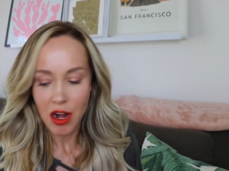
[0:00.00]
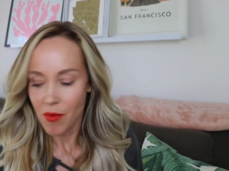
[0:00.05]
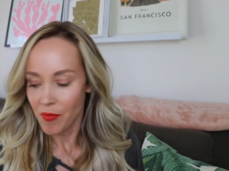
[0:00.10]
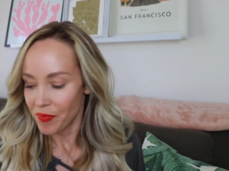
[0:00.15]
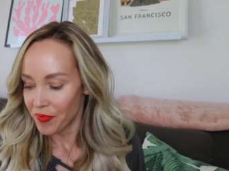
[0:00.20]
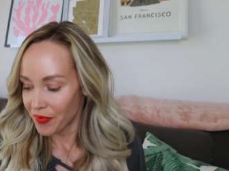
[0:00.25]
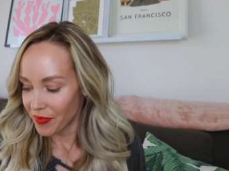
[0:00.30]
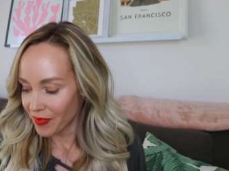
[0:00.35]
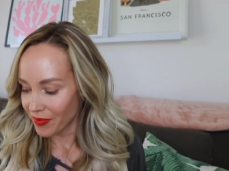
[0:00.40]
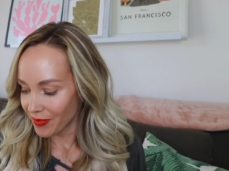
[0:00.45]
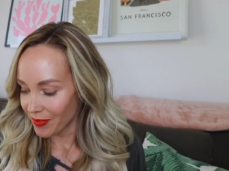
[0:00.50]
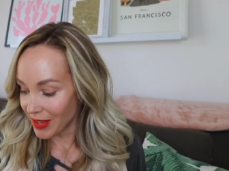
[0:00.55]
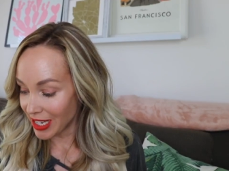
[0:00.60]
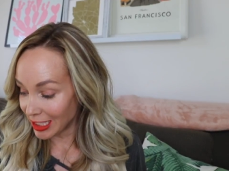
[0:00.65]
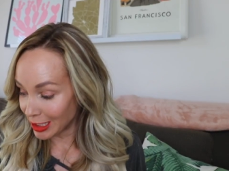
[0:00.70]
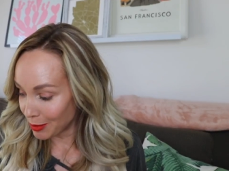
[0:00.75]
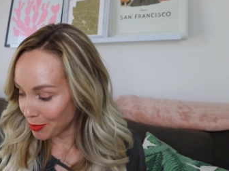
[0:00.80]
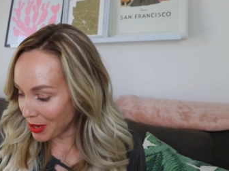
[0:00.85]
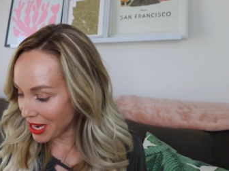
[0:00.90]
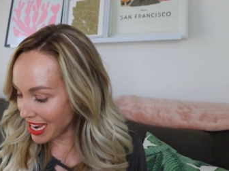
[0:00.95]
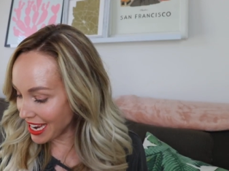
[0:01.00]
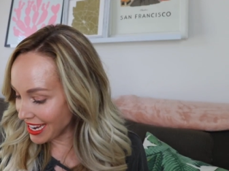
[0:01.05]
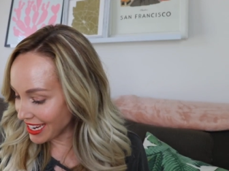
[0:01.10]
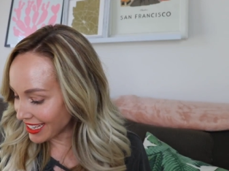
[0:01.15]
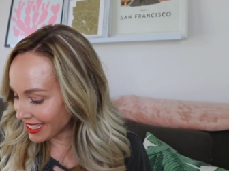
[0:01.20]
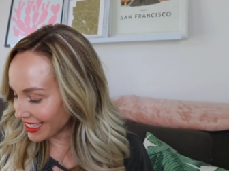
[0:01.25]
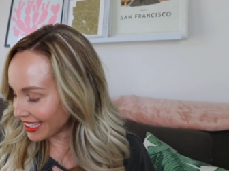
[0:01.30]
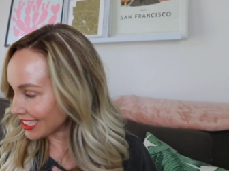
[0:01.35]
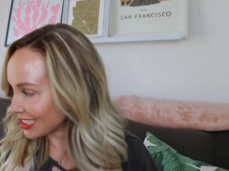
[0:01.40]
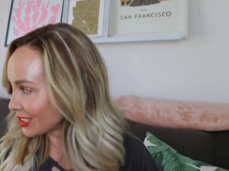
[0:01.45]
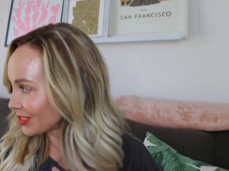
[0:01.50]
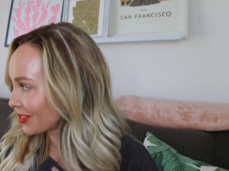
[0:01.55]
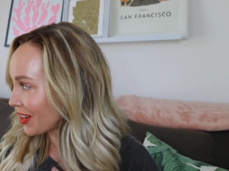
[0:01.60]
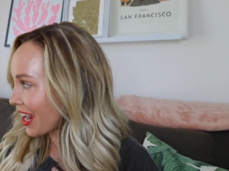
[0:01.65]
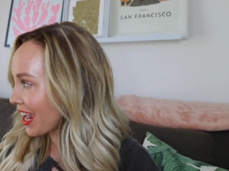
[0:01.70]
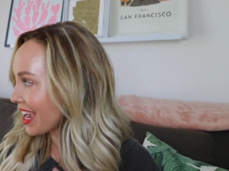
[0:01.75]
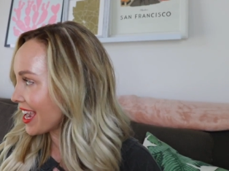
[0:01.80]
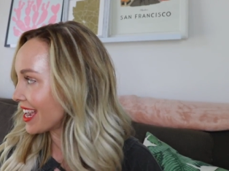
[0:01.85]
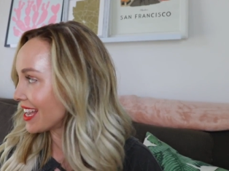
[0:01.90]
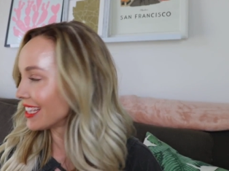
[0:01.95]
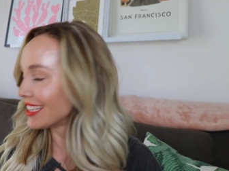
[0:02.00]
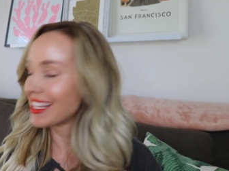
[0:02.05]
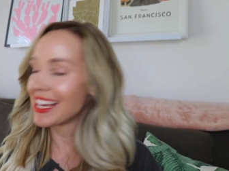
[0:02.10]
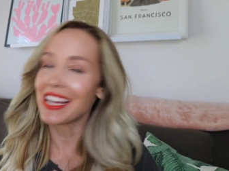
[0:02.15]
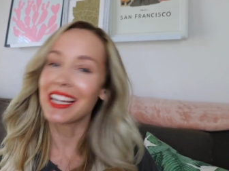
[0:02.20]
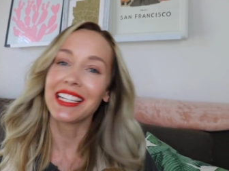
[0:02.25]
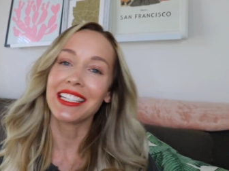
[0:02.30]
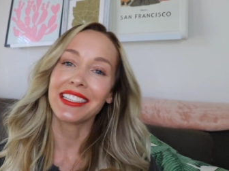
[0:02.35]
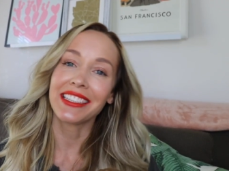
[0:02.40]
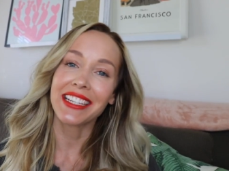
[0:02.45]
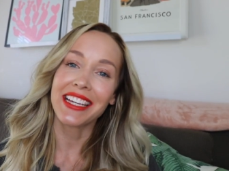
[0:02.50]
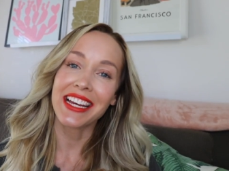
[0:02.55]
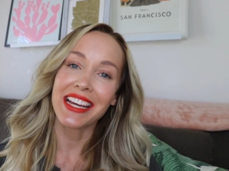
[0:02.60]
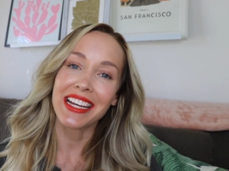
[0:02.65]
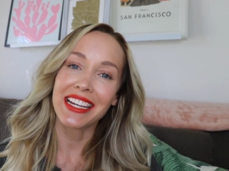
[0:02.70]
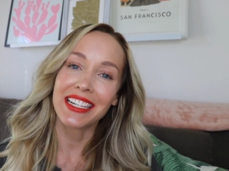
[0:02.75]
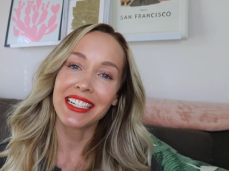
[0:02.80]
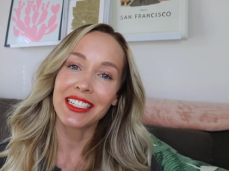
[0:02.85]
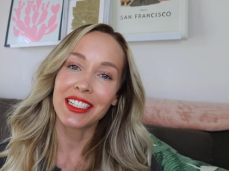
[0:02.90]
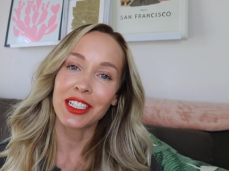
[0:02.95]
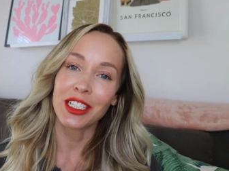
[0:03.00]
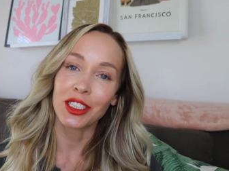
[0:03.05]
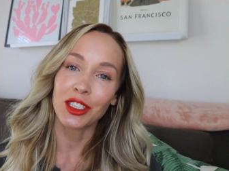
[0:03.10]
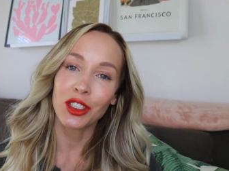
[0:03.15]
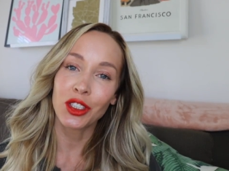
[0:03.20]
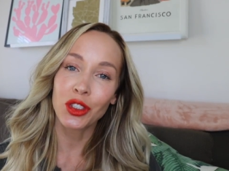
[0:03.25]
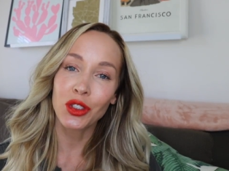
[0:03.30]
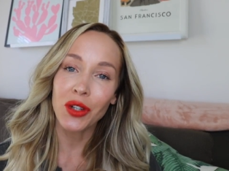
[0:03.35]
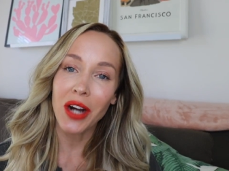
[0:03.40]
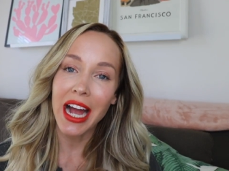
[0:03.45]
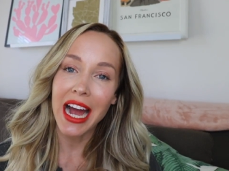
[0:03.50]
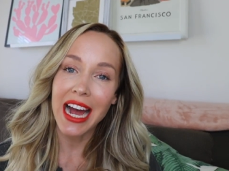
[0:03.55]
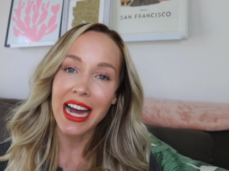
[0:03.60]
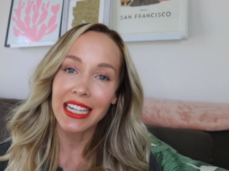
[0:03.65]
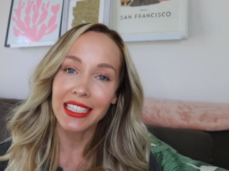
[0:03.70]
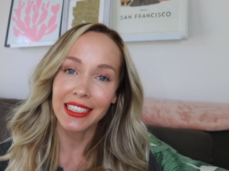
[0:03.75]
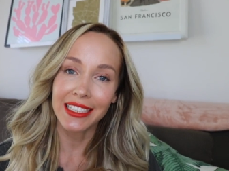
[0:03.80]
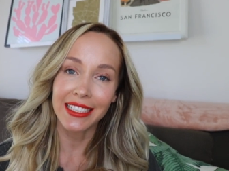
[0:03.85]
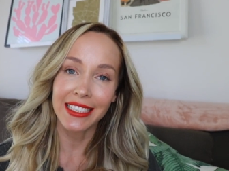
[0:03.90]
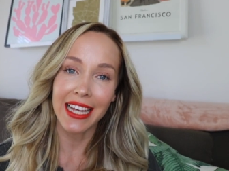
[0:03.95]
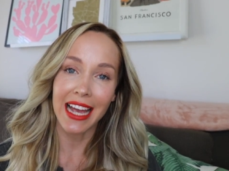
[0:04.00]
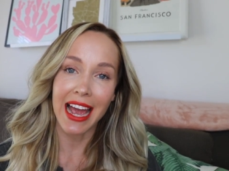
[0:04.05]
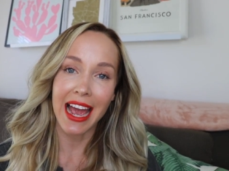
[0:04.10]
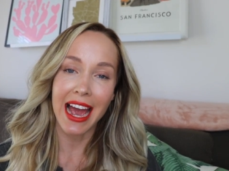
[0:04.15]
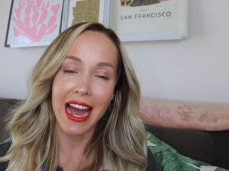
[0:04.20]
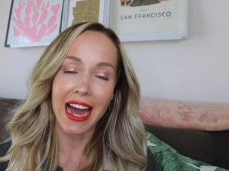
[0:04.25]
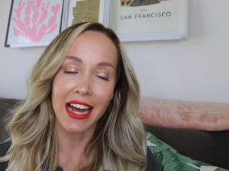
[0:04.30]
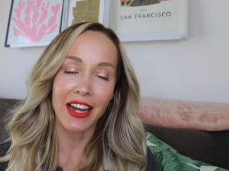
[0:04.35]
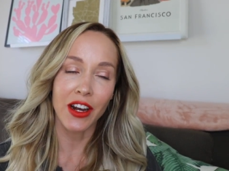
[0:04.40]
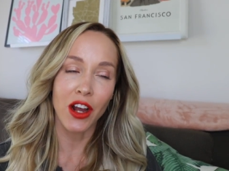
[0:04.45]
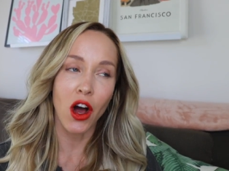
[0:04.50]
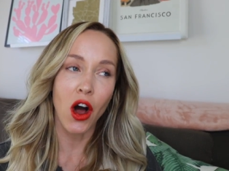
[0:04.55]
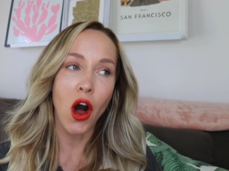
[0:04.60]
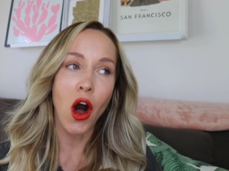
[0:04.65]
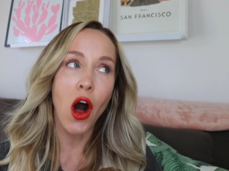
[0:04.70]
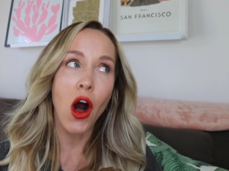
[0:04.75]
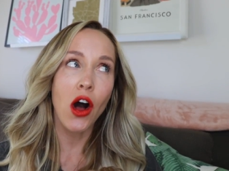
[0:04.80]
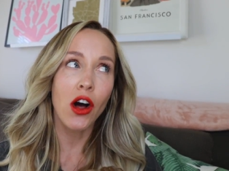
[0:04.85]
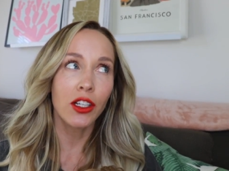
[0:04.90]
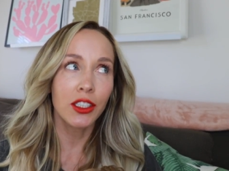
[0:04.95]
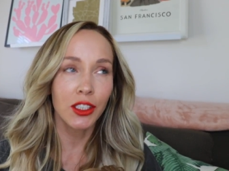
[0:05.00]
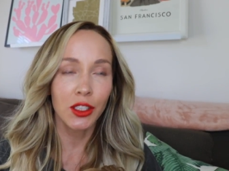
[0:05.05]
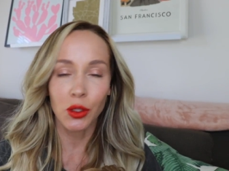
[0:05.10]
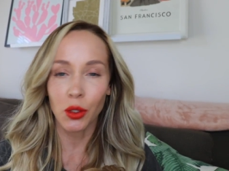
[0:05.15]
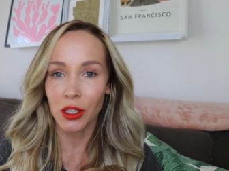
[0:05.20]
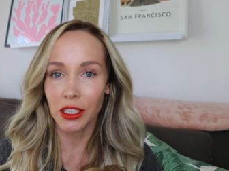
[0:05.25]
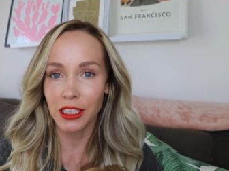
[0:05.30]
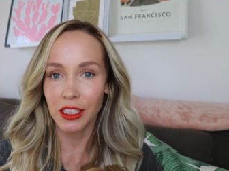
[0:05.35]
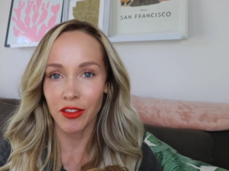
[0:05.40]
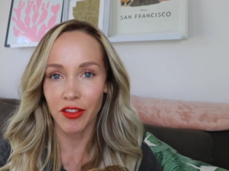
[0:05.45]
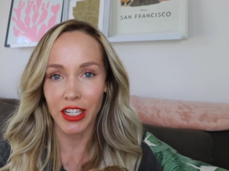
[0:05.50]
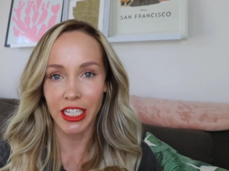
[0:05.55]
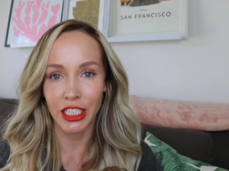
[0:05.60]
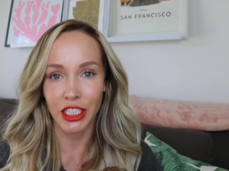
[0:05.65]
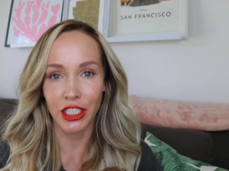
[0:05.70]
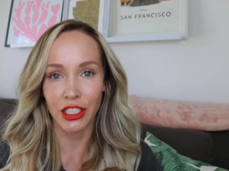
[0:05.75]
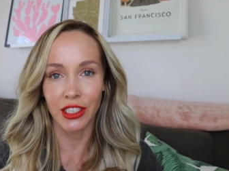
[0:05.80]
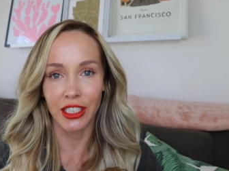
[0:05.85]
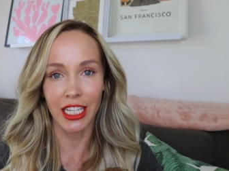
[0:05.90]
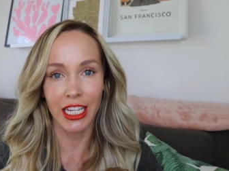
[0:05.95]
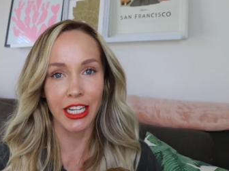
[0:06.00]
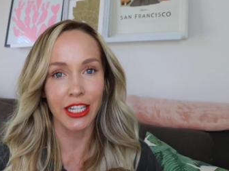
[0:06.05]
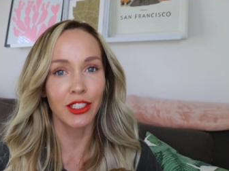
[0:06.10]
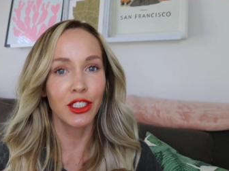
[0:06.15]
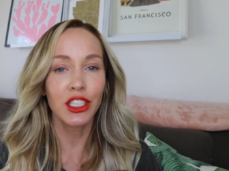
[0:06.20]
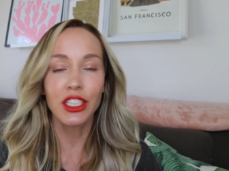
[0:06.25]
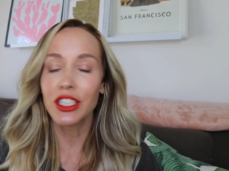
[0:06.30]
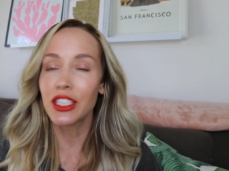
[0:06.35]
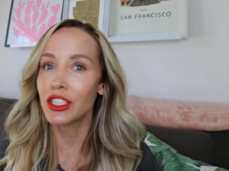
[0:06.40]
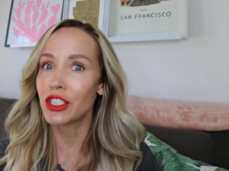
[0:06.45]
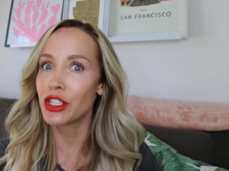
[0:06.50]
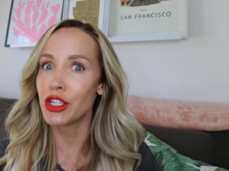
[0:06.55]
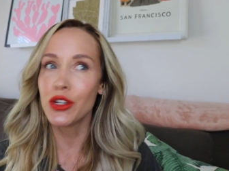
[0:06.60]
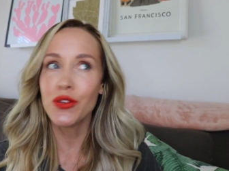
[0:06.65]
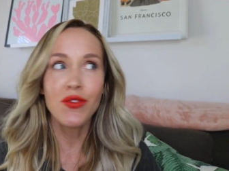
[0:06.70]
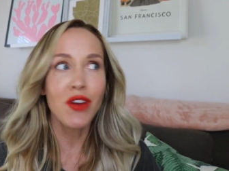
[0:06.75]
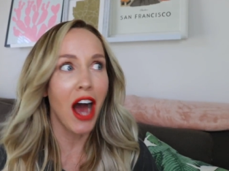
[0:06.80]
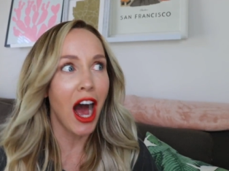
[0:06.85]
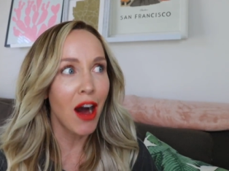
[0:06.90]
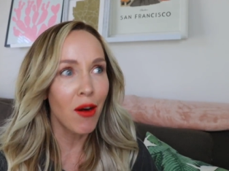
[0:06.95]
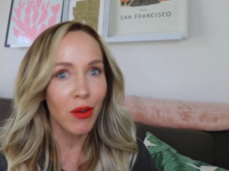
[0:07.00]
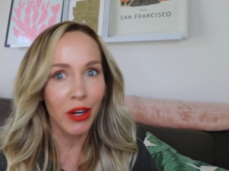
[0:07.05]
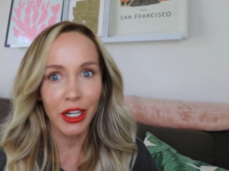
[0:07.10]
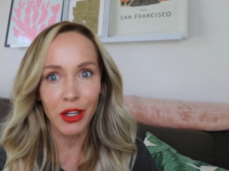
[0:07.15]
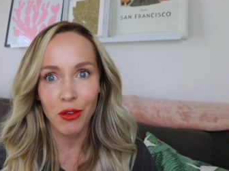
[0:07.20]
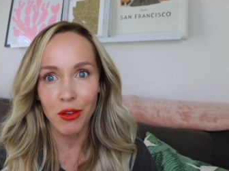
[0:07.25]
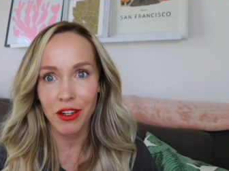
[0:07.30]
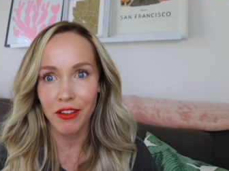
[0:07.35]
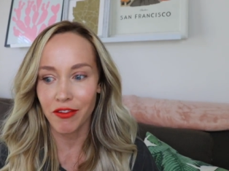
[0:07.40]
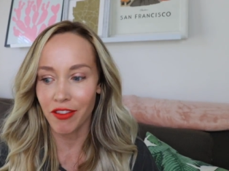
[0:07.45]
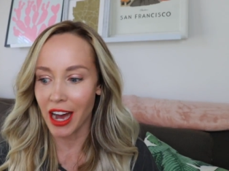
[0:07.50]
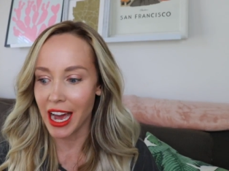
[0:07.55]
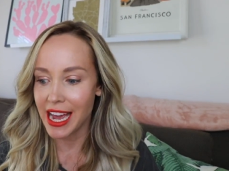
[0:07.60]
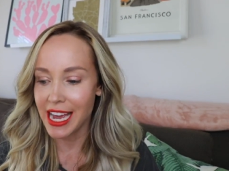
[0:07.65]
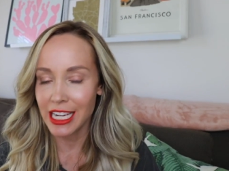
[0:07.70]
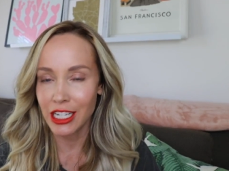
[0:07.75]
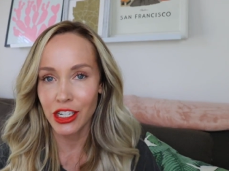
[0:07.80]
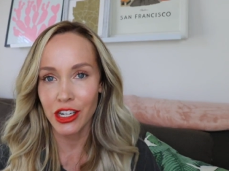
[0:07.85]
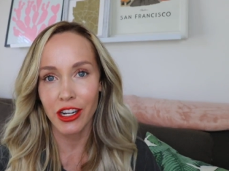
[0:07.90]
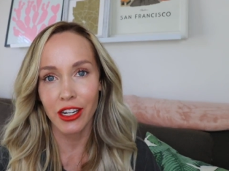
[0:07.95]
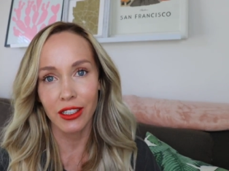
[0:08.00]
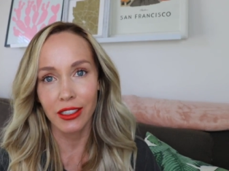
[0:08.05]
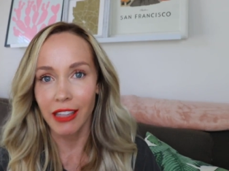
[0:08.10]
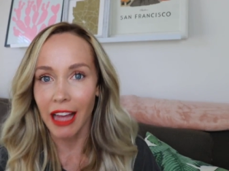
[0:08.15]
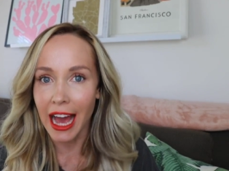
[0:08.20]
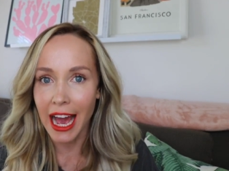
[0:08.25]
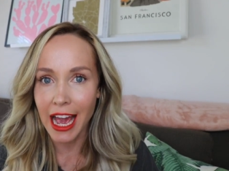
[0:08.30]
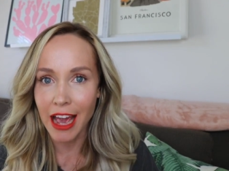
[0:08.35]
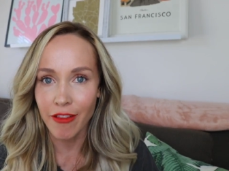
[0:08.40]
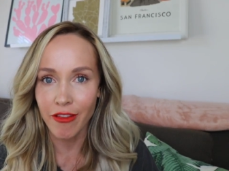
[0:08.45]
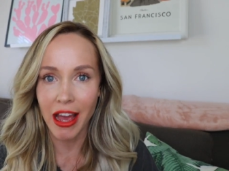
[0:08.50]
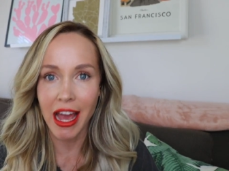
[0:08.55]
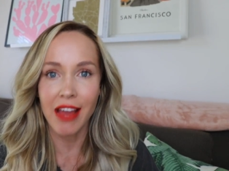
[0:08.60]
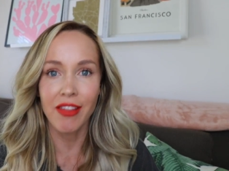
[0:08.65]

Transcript: Pink. Pink. It's pink, that's right. They can lead to stress and all sorts of issues that you just that's do right. not want to invite into your life.